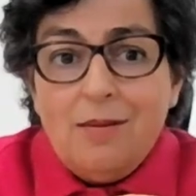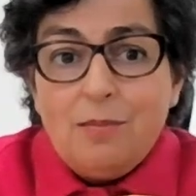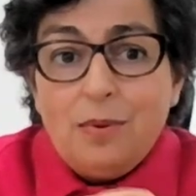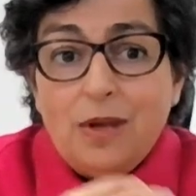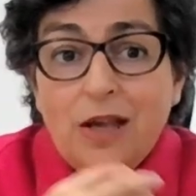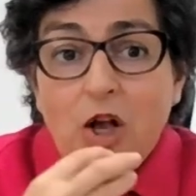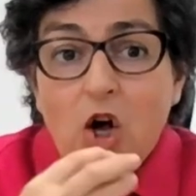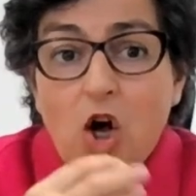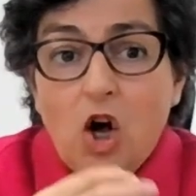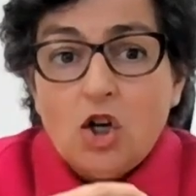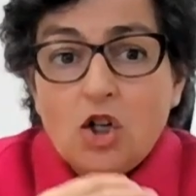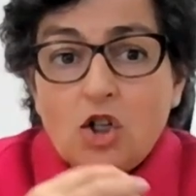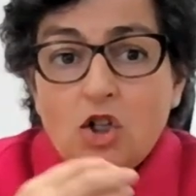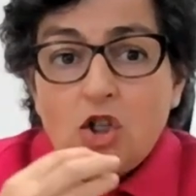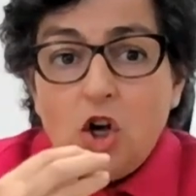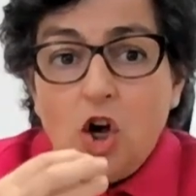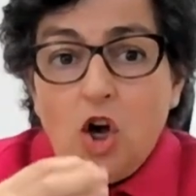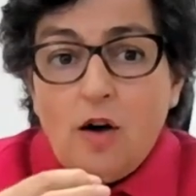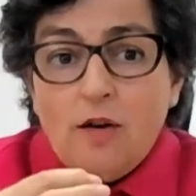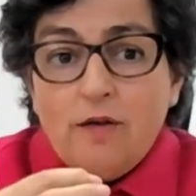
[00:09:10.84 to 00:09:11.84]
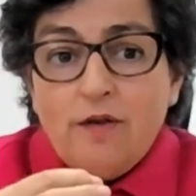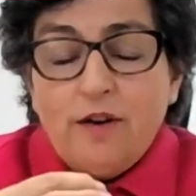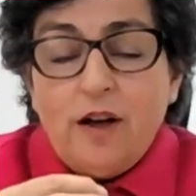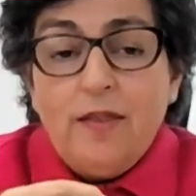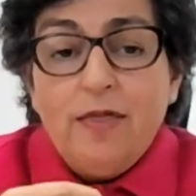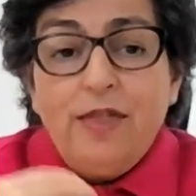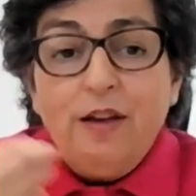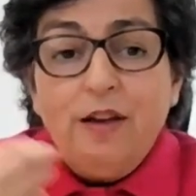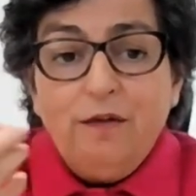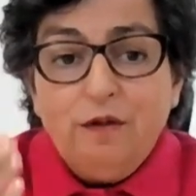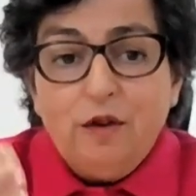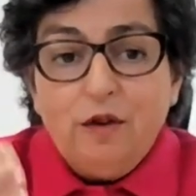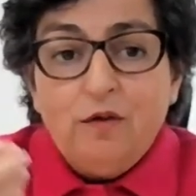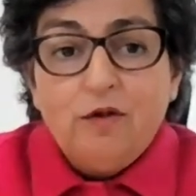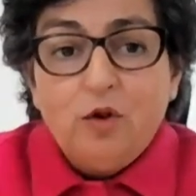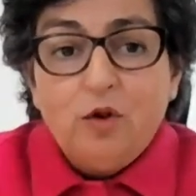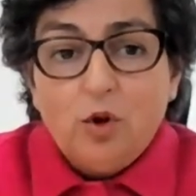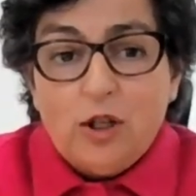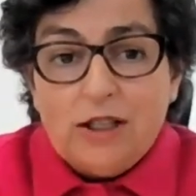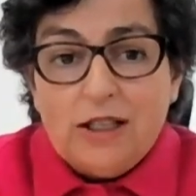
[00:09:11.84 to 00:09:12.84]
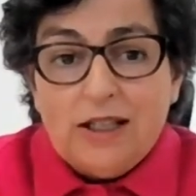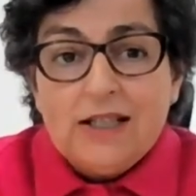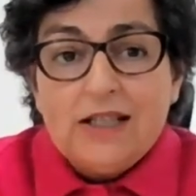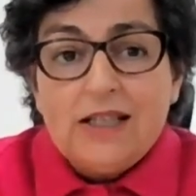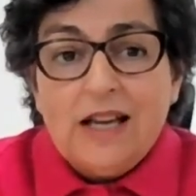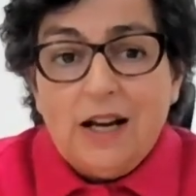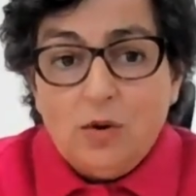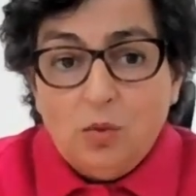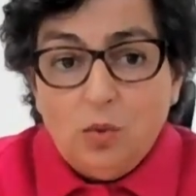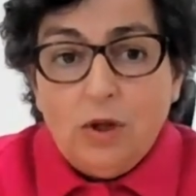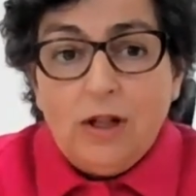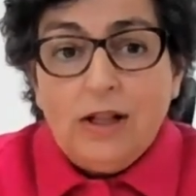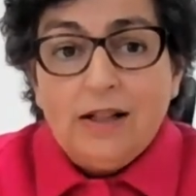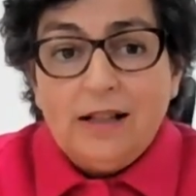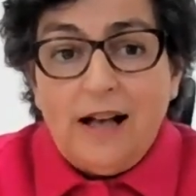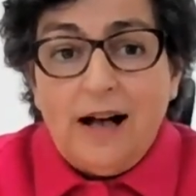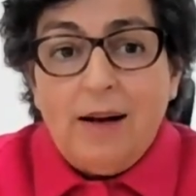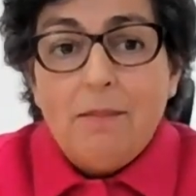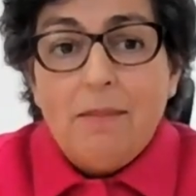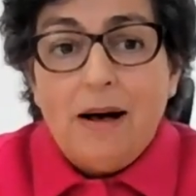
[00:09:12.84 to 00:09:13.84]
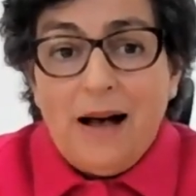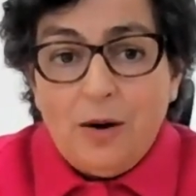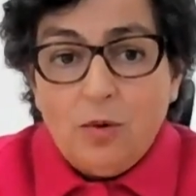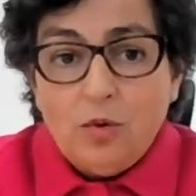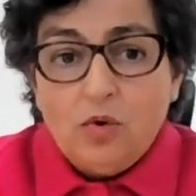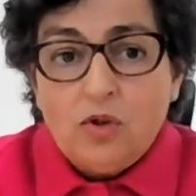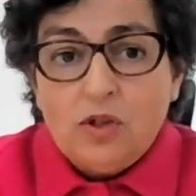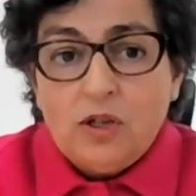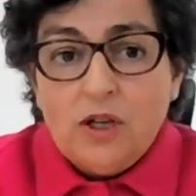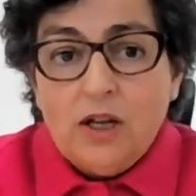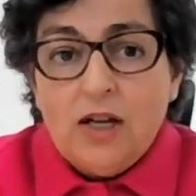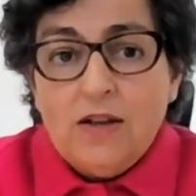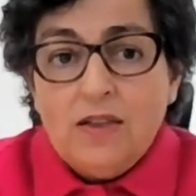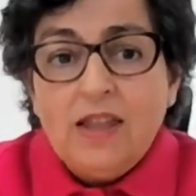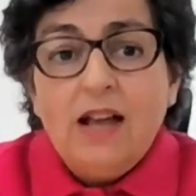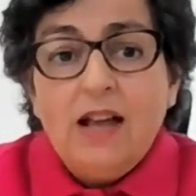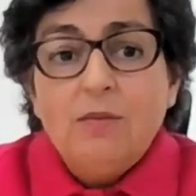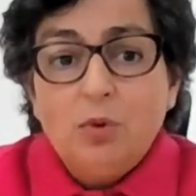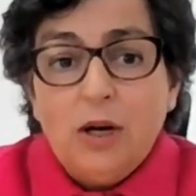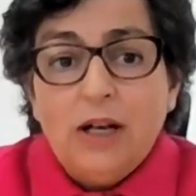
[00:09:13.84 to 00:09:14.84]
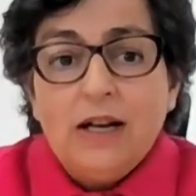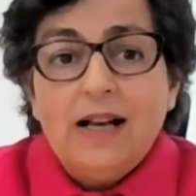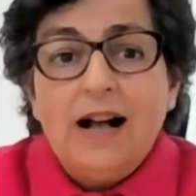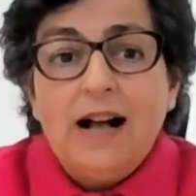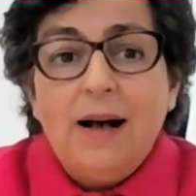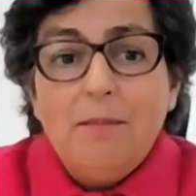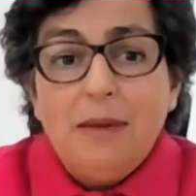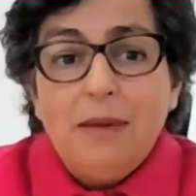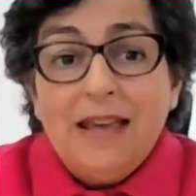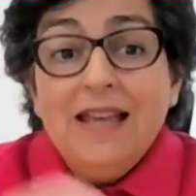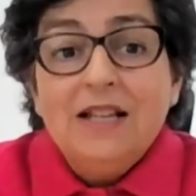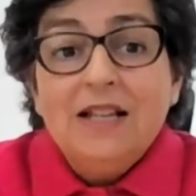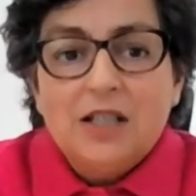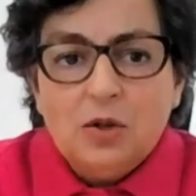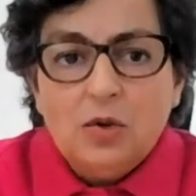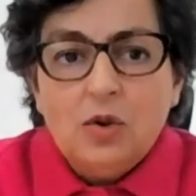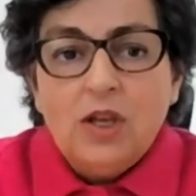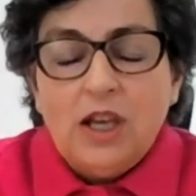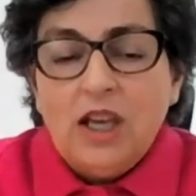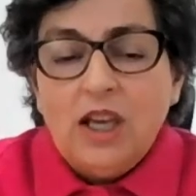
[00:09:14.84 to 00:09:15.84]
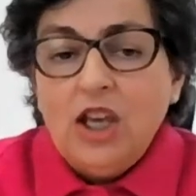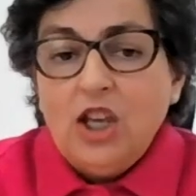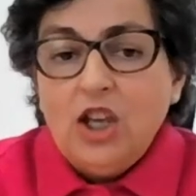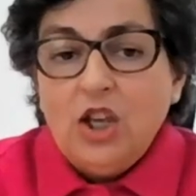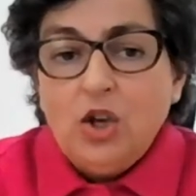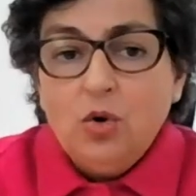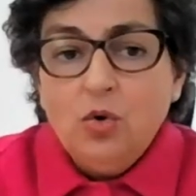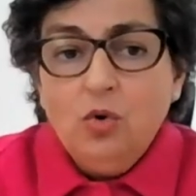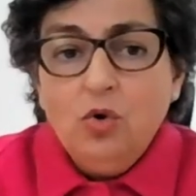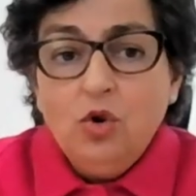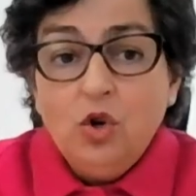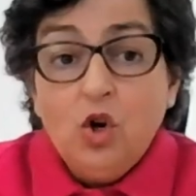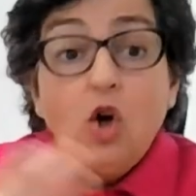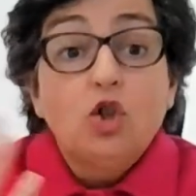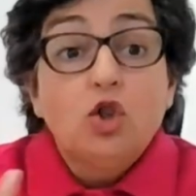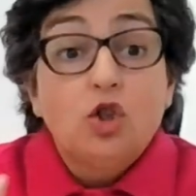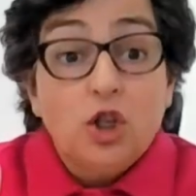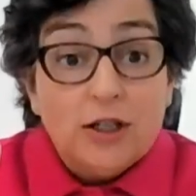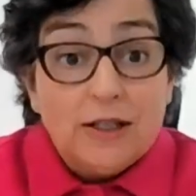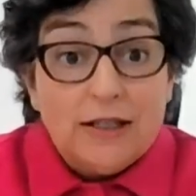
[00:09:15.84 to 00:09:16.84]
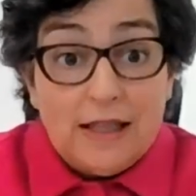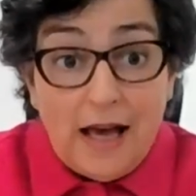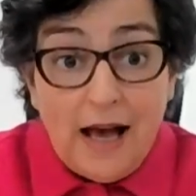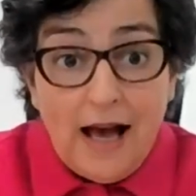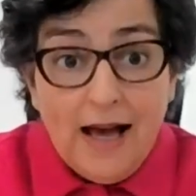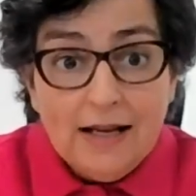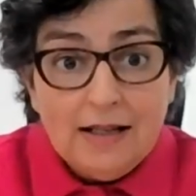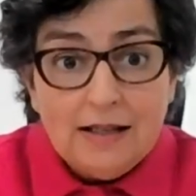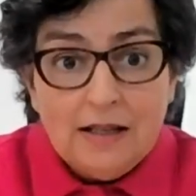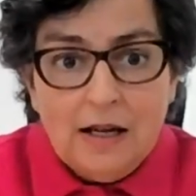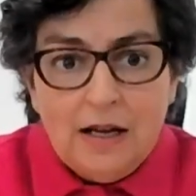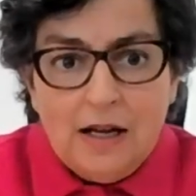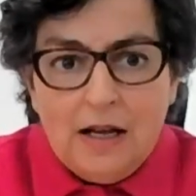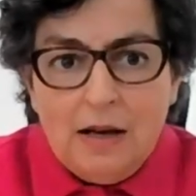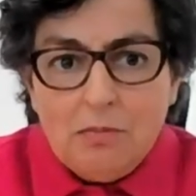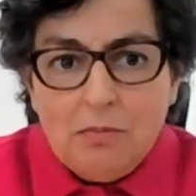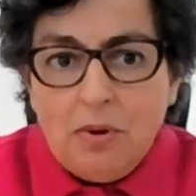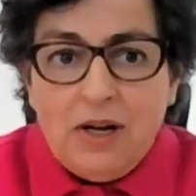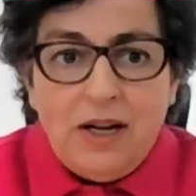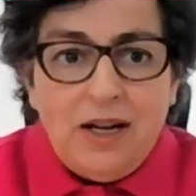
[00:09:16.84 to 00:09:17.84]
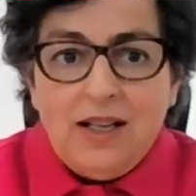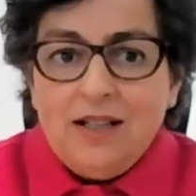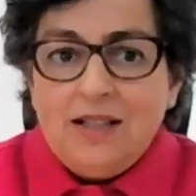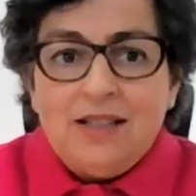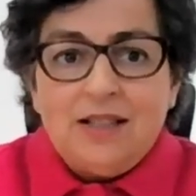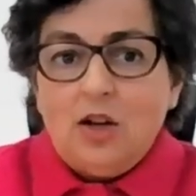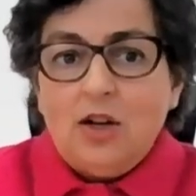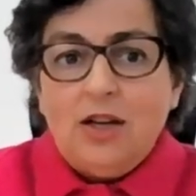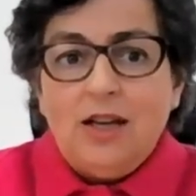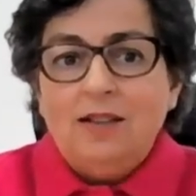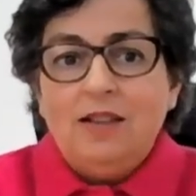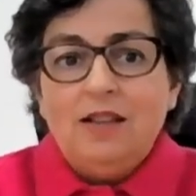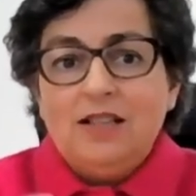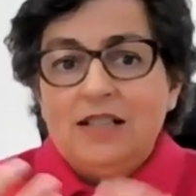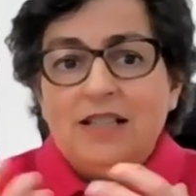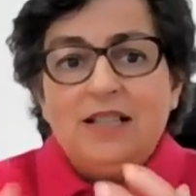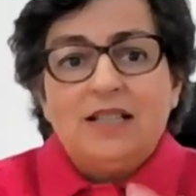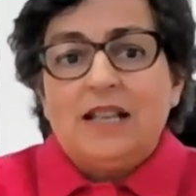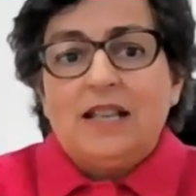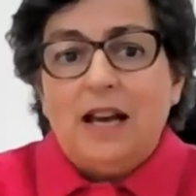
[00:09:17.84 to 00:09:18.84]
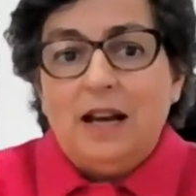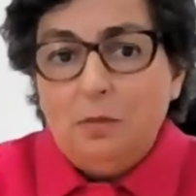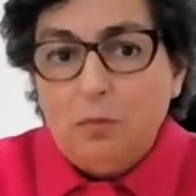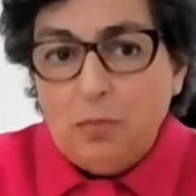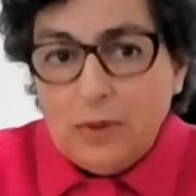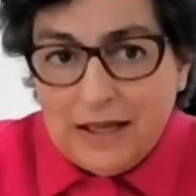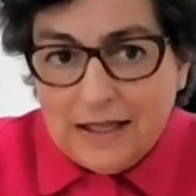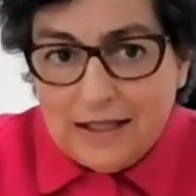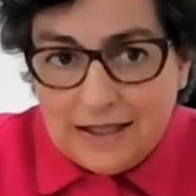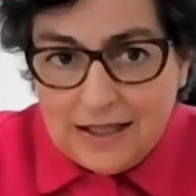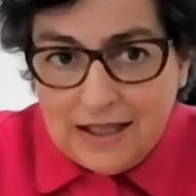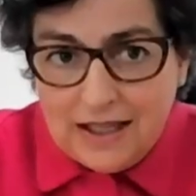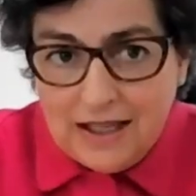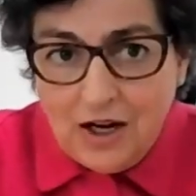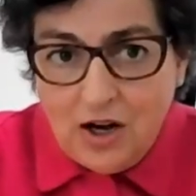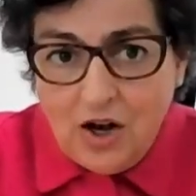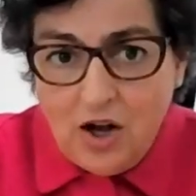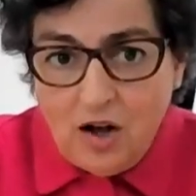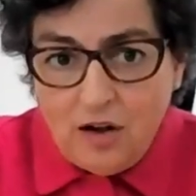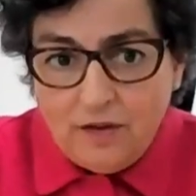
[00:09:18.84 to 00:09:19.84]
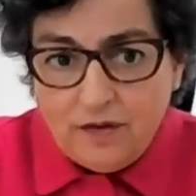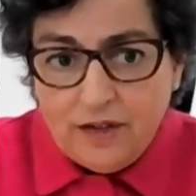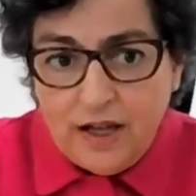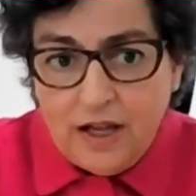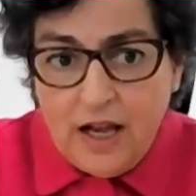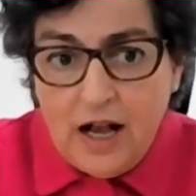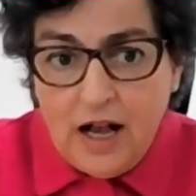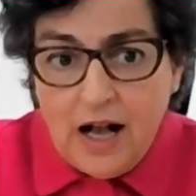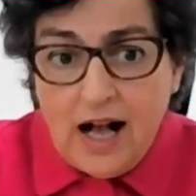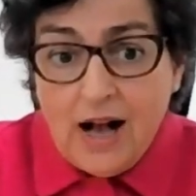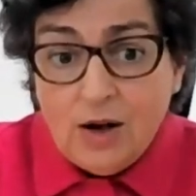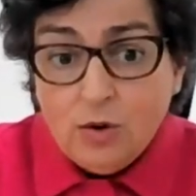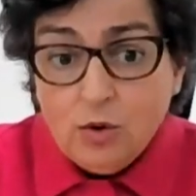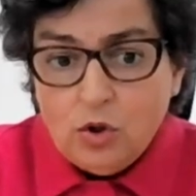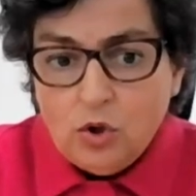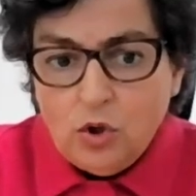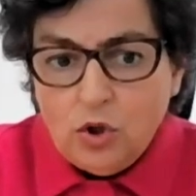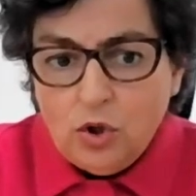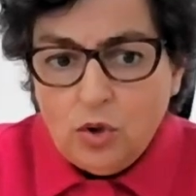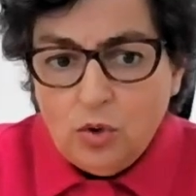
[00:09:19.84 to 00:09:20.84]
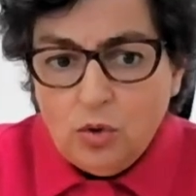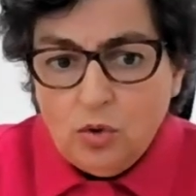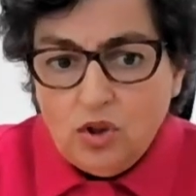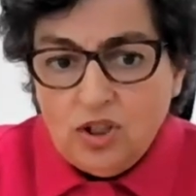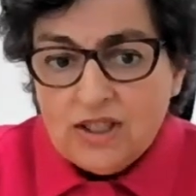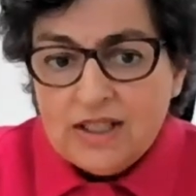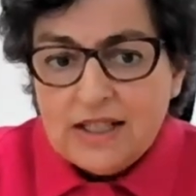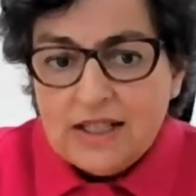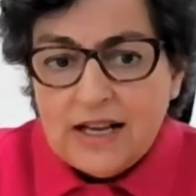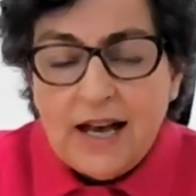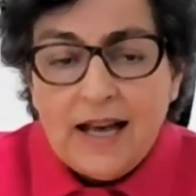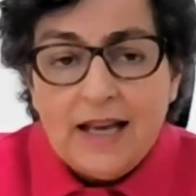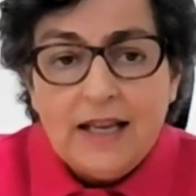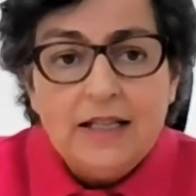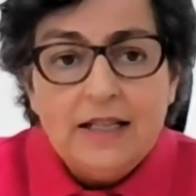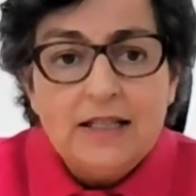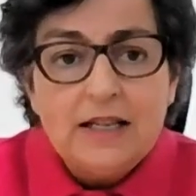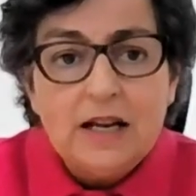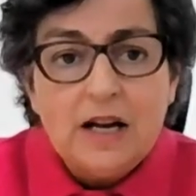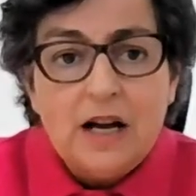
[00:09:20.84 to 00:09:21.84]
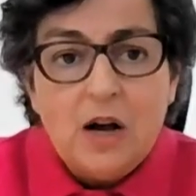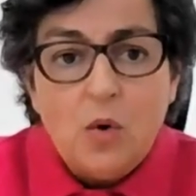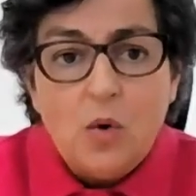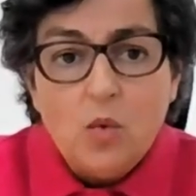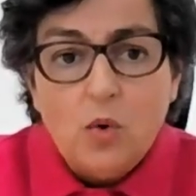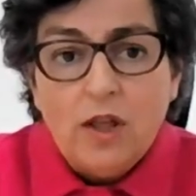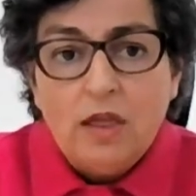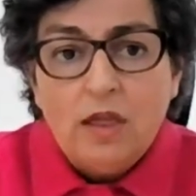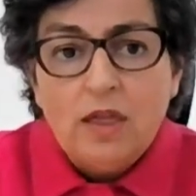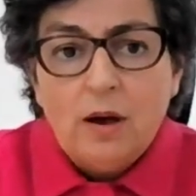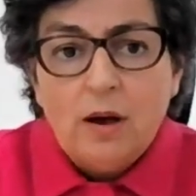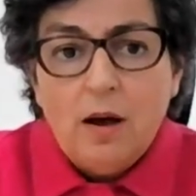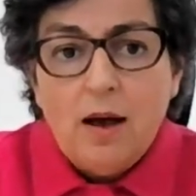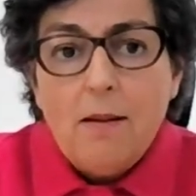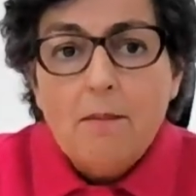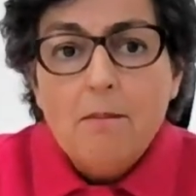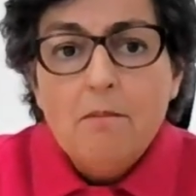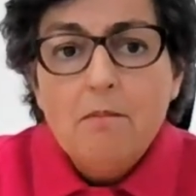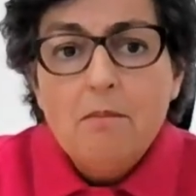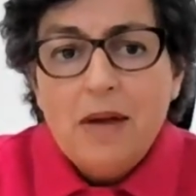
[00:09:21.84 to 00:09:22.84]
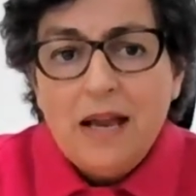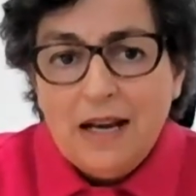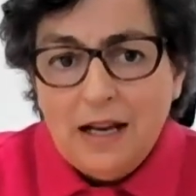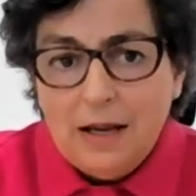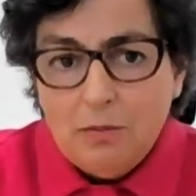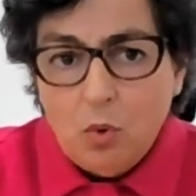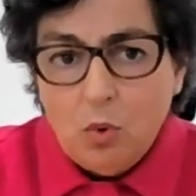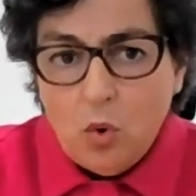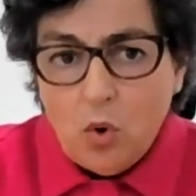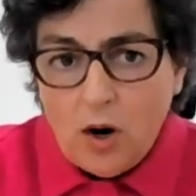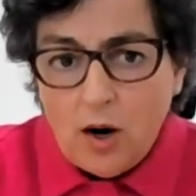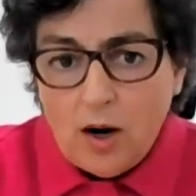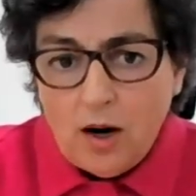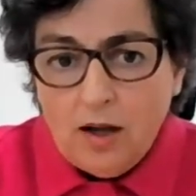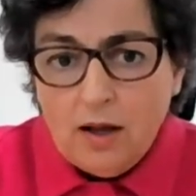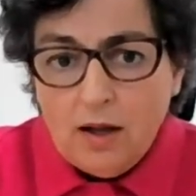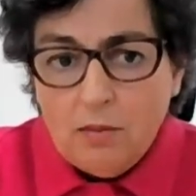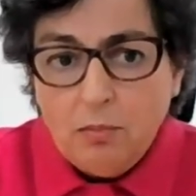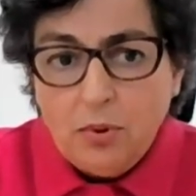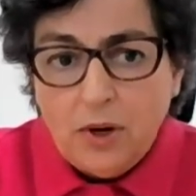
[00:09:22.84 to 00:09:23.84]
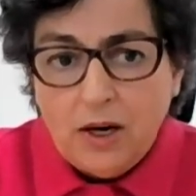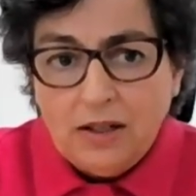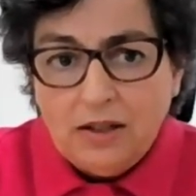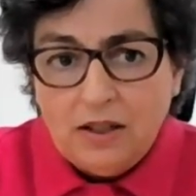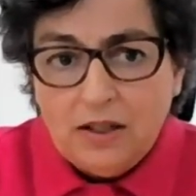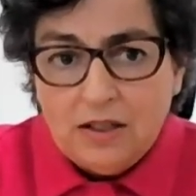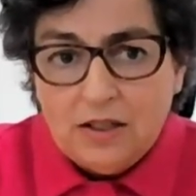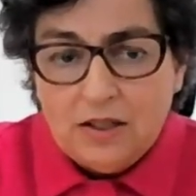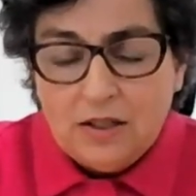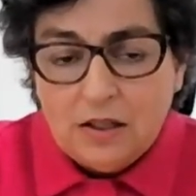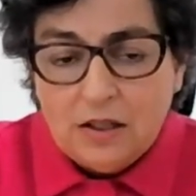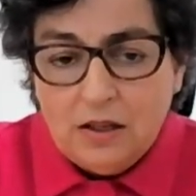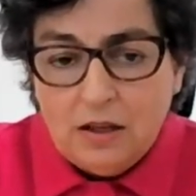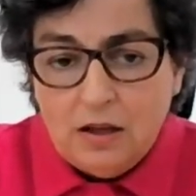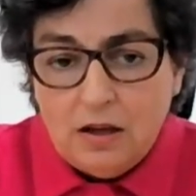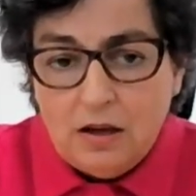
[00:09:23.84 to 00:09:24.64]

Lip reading: because of different voices that will come out, that will come into the EU, not just that, but it's the sustainability of how do you decide with many more parties